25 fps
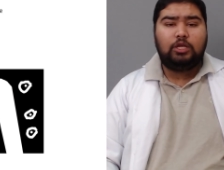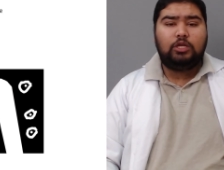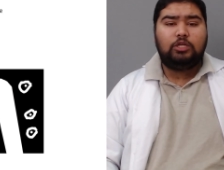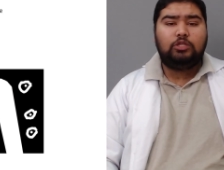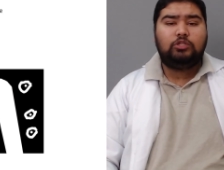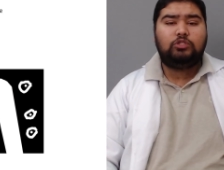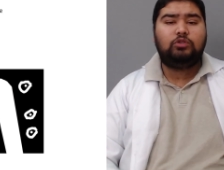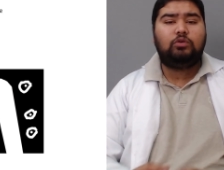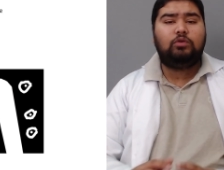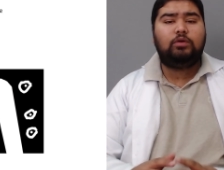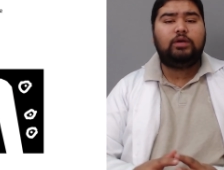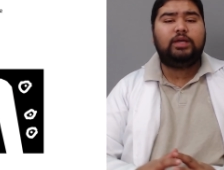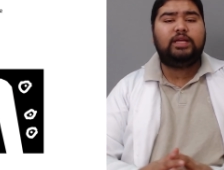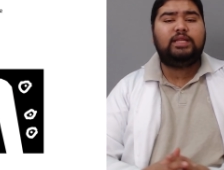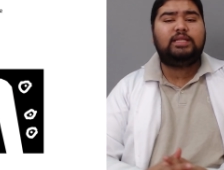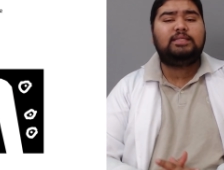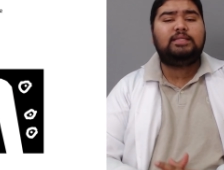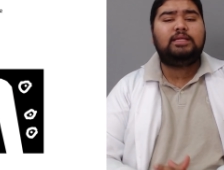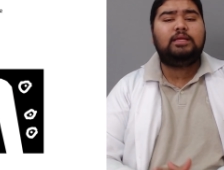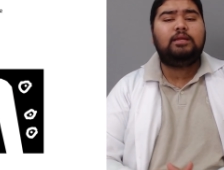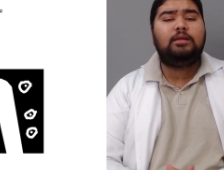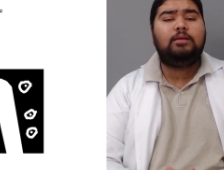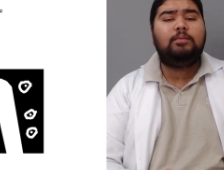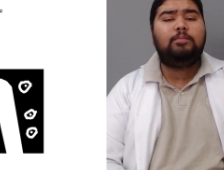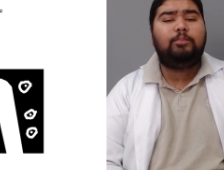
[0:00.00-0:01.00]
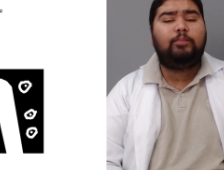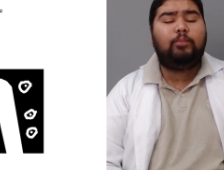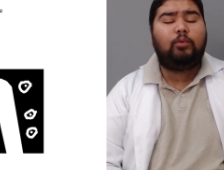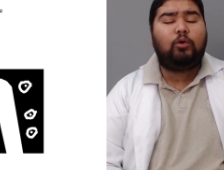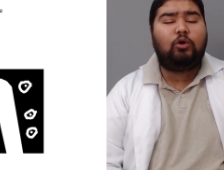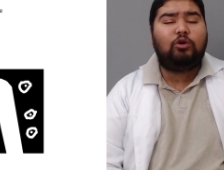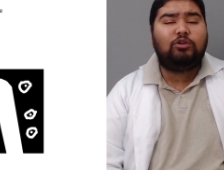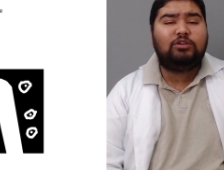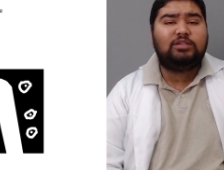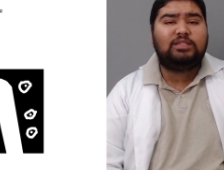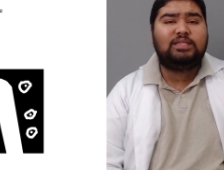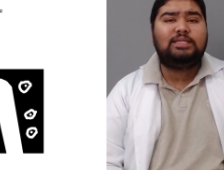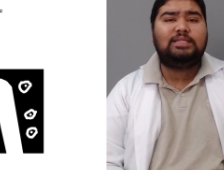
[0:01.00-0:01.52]
So, it is an
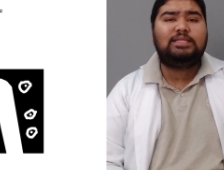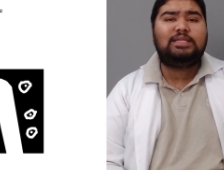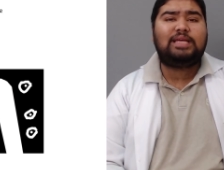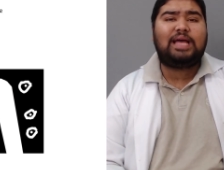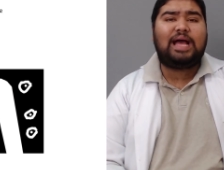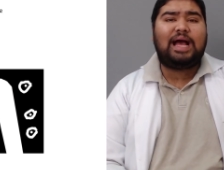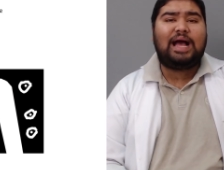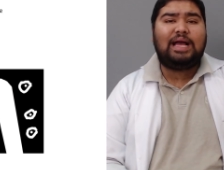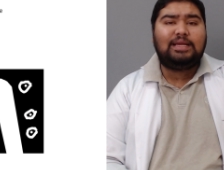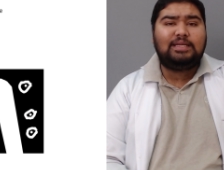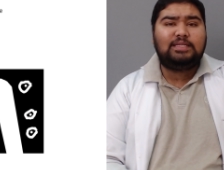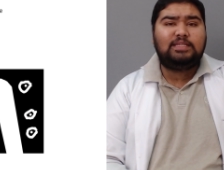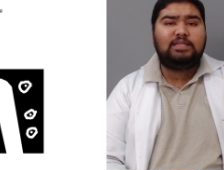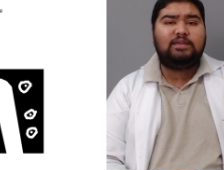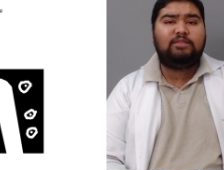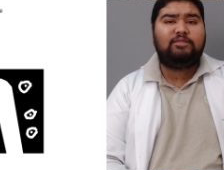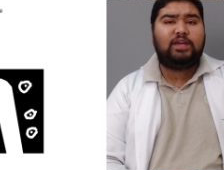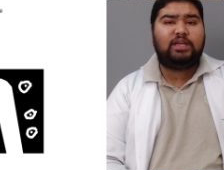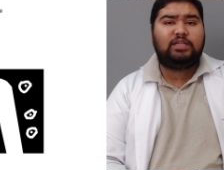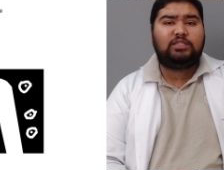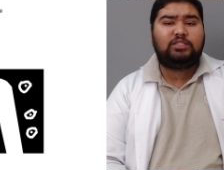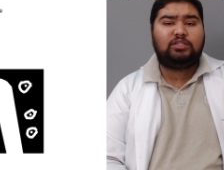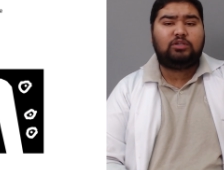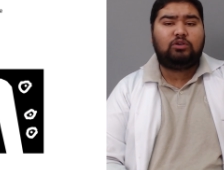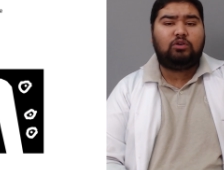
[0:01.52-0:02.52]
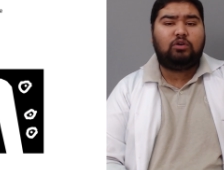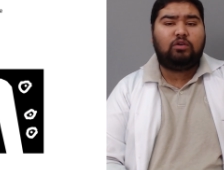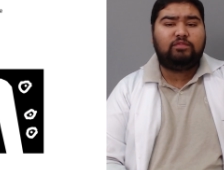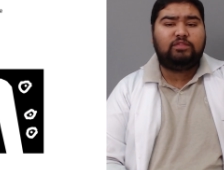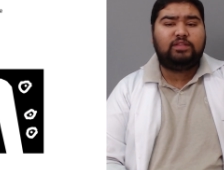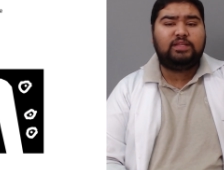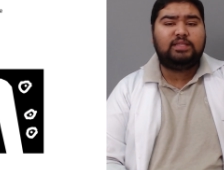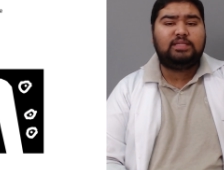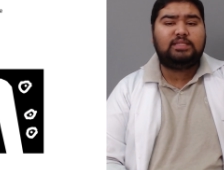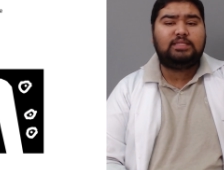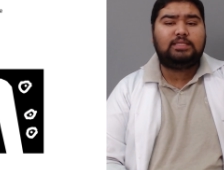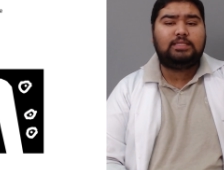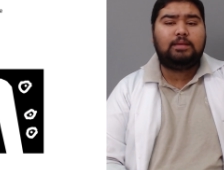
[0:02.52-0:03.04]
important activator of
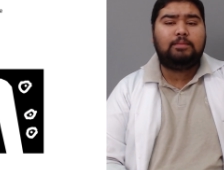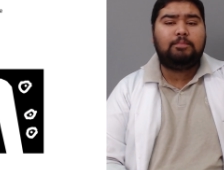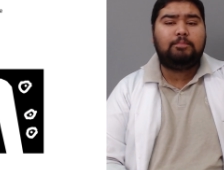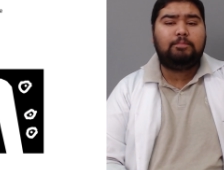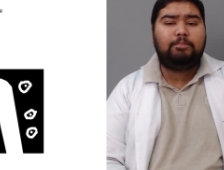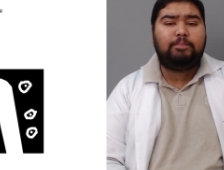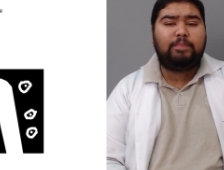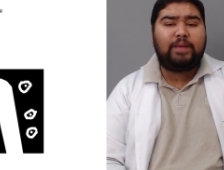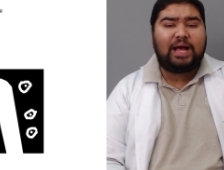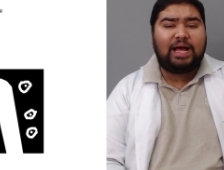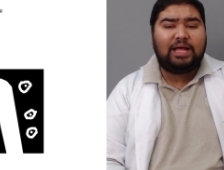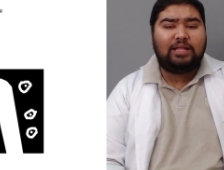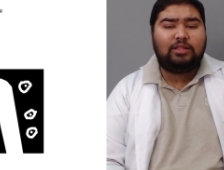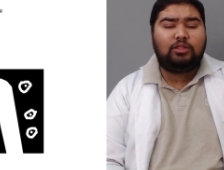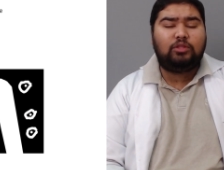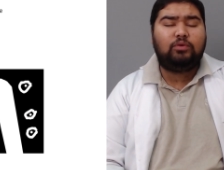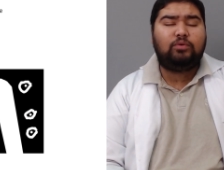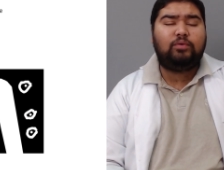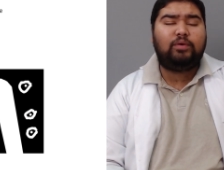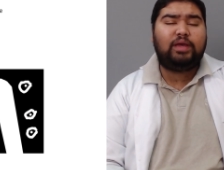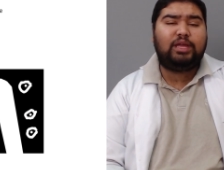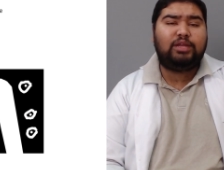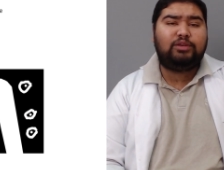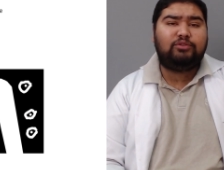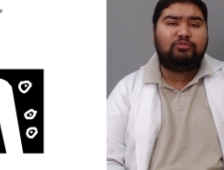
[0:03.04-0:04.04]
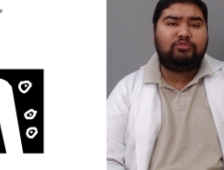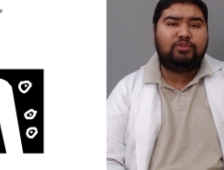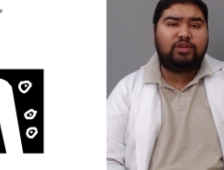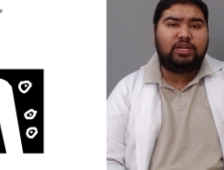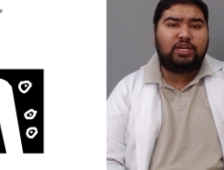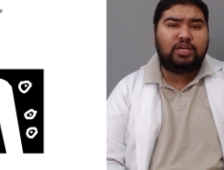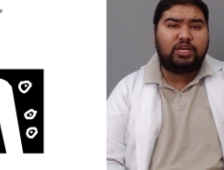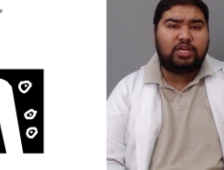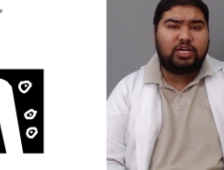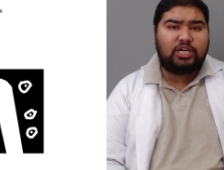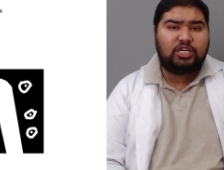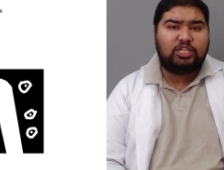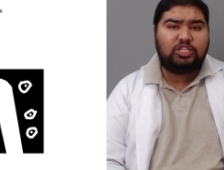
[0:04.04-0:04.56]
the
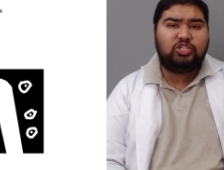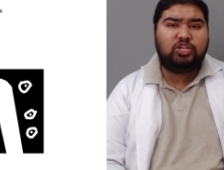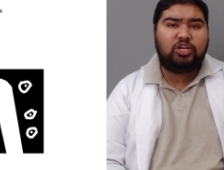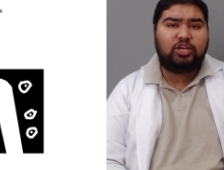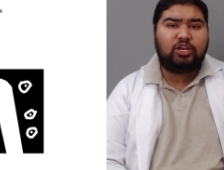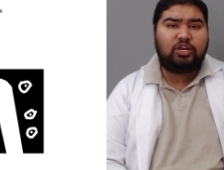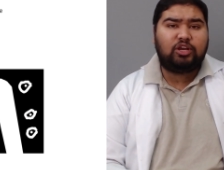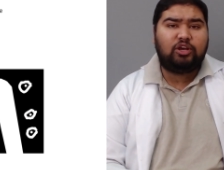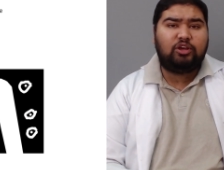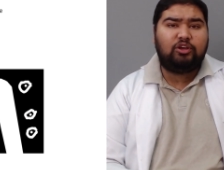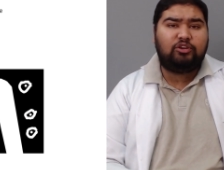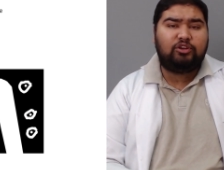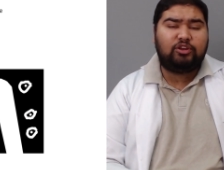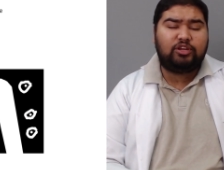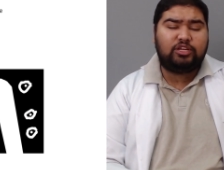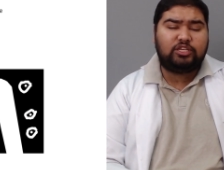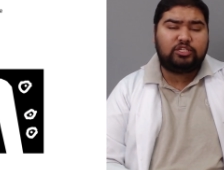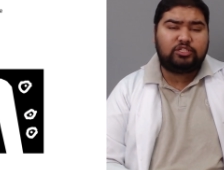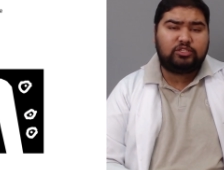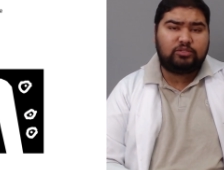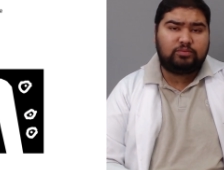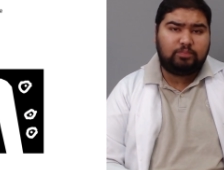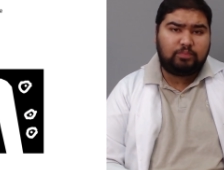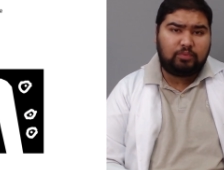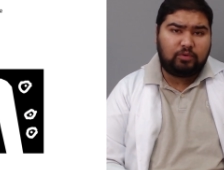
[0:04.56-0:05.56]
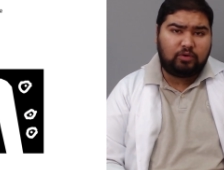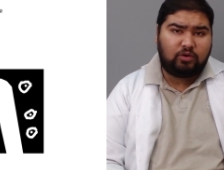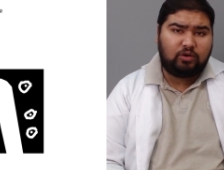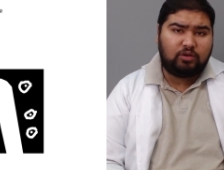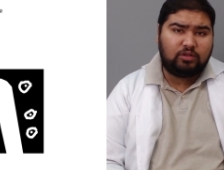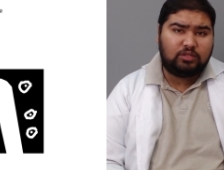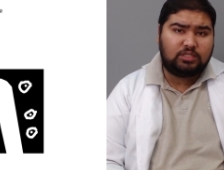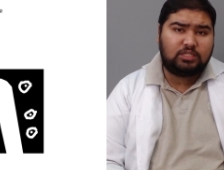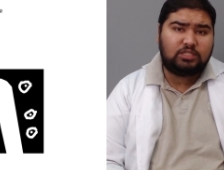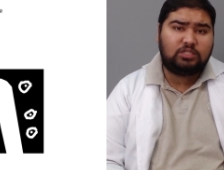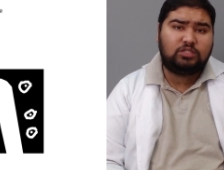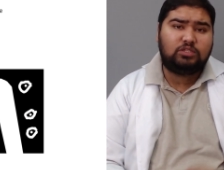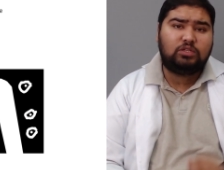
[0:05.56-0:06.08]
sympathoadrenergic
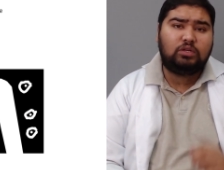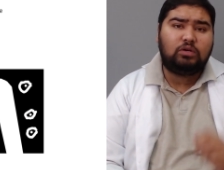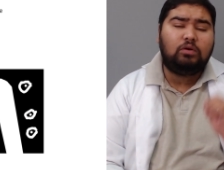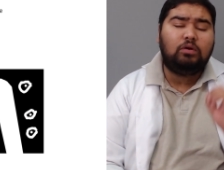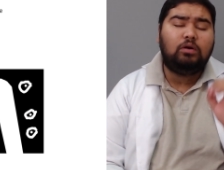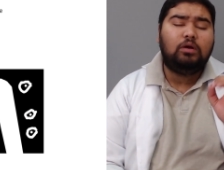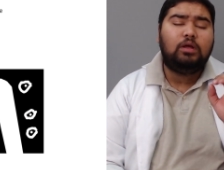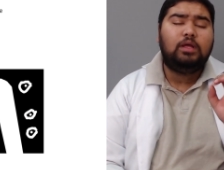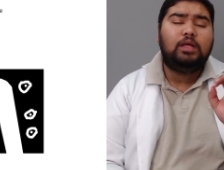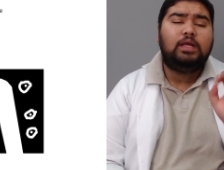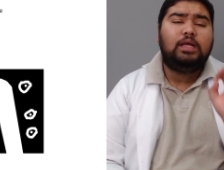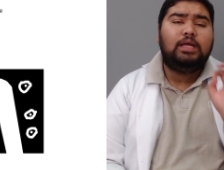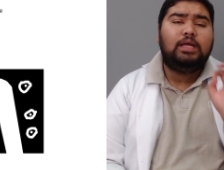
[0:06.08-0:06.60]
response. So,